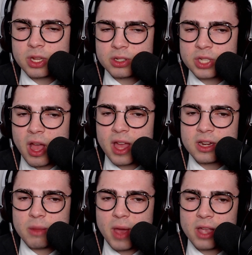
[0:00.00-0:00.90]
done
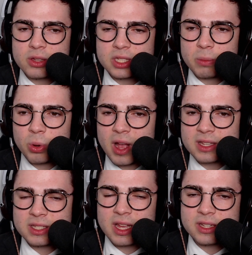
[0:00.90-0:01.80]
to Michaels in the
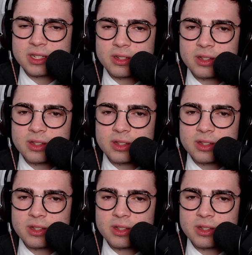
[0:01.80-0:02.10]
process.